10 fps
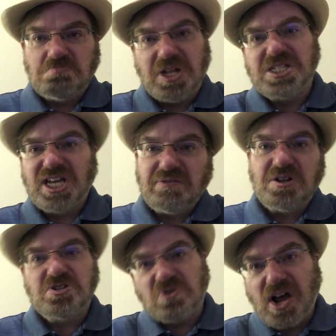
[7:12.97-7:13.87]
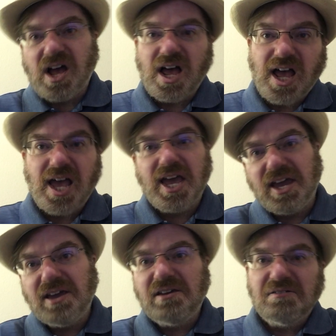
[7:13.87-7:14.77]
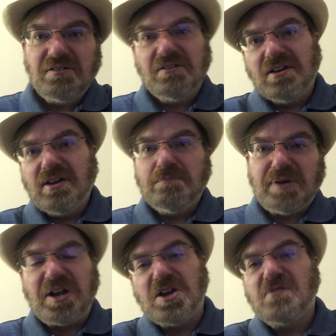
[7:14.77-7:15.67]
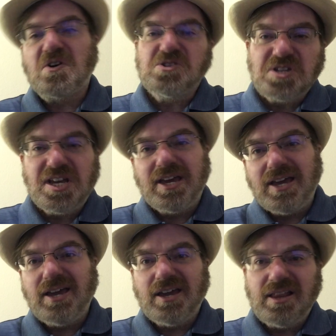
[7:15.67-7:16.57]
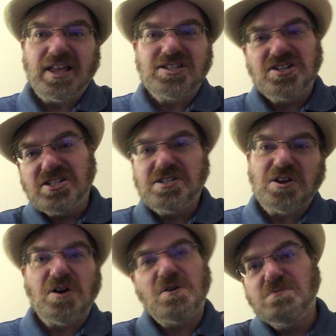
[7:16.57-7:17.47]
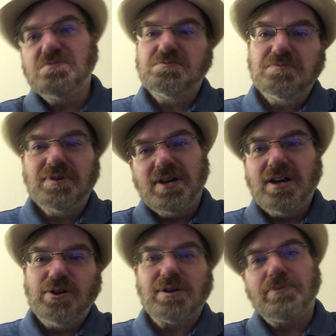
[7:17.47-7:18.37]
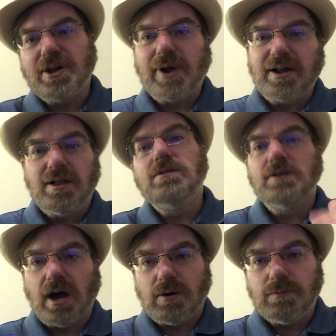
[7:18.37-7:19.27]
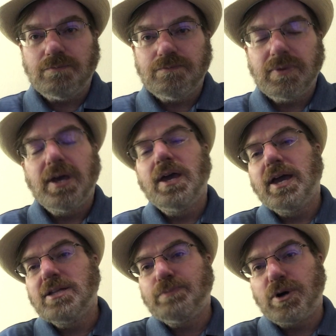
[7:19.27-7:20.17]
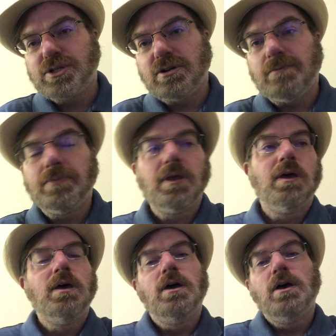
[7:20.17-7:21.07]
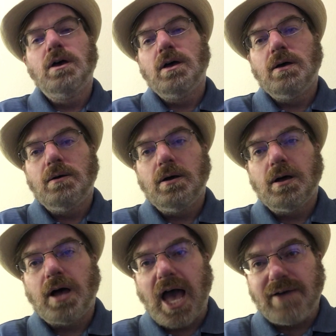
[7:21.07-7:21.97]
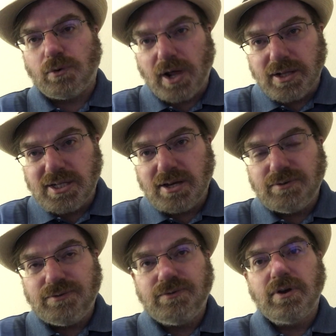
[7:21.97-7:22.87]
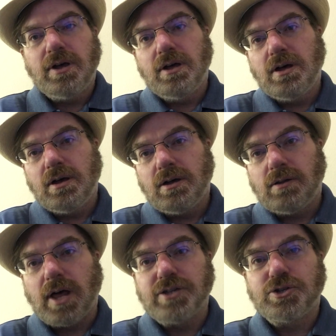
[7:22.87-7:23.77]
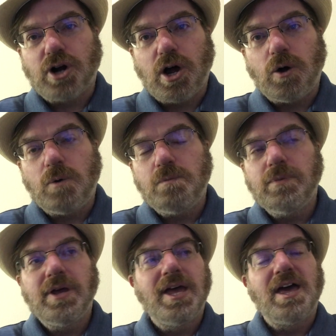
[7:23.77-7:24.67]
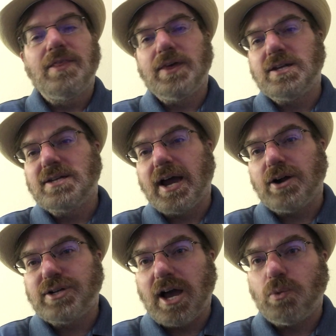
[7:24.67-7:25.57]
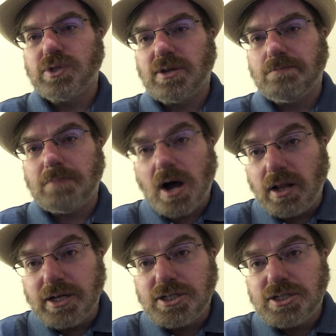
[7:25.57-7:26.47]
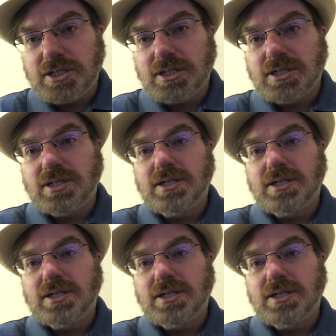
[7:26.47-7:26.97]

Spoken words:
let's give it a try, beginning university, let's just, do something theoretical. No, it's personal. I have a relative, lost her home, the entire town was demolished,